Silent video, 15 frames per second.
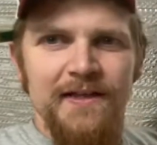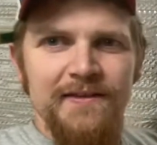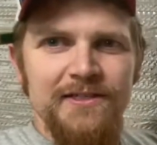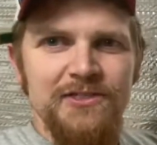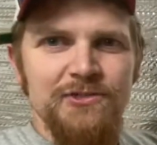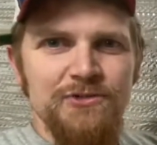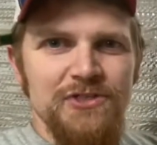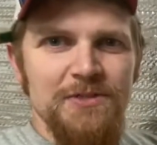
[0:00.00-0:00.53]

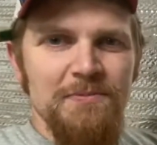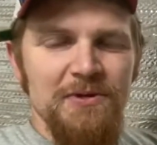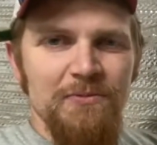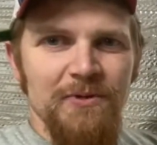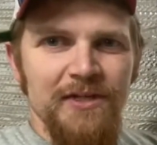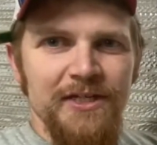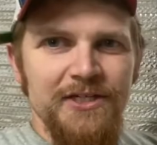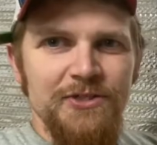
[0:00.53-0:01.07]
This used to be
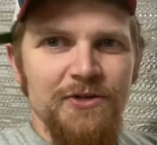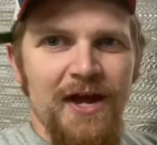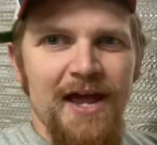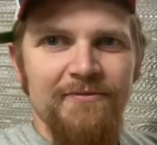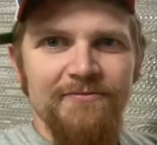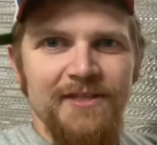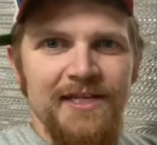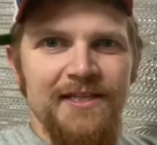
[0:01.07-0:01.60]
really
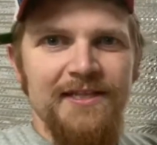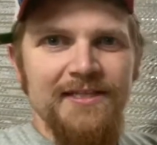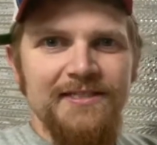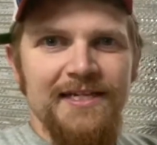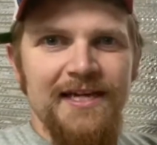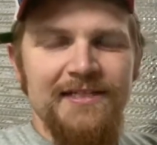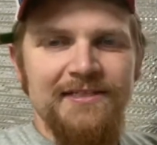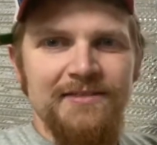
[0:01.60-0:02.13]
drafty, and
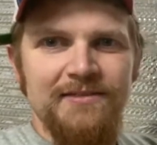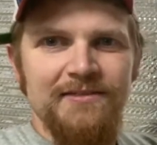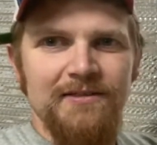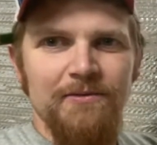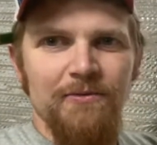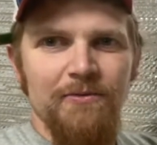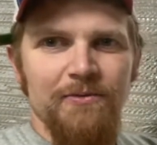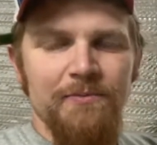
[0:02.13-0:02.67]
this
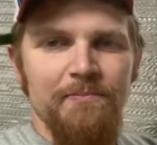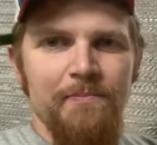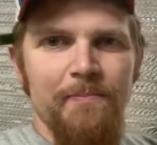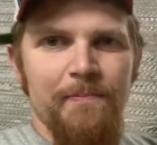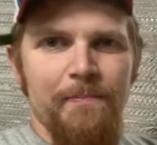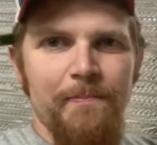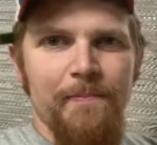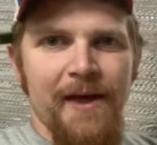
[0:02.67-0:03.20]
would
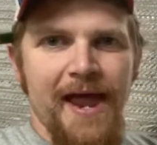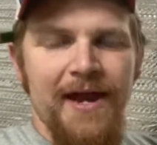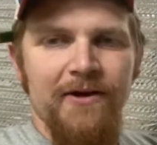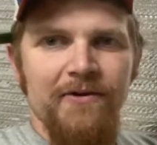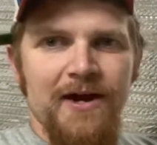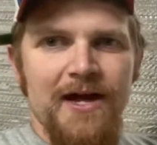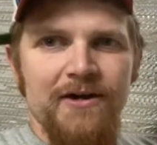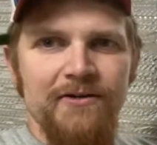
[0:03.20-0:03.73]
bang
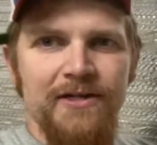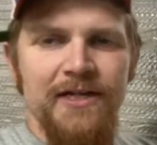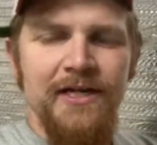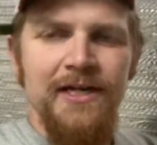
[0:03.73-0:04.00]
around.